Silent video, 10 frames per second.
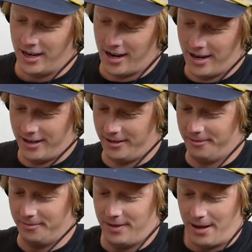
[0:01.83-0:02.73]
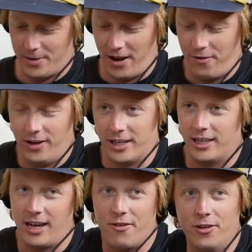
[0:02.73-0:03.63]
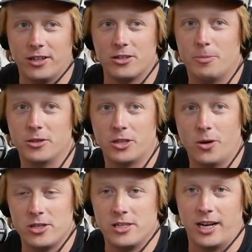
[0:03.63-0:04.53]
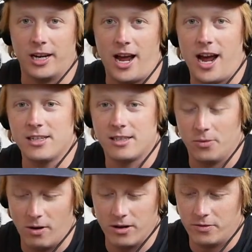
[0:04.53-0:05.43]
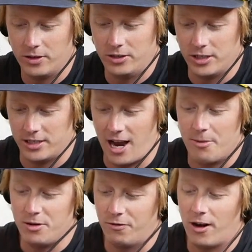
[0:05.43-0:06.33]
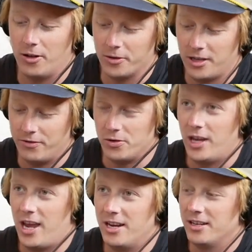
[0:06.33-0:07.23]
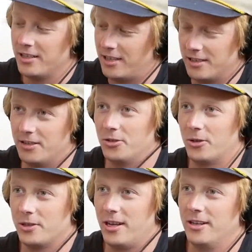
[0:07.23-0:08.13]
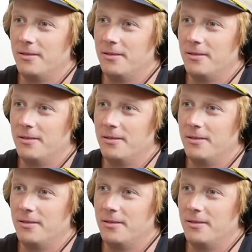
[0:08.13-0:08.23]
Um, I mean, let's I feel like I feel like there's a bunch of questions I could ask. One of which is, how many followers have you gained since the trick was landed?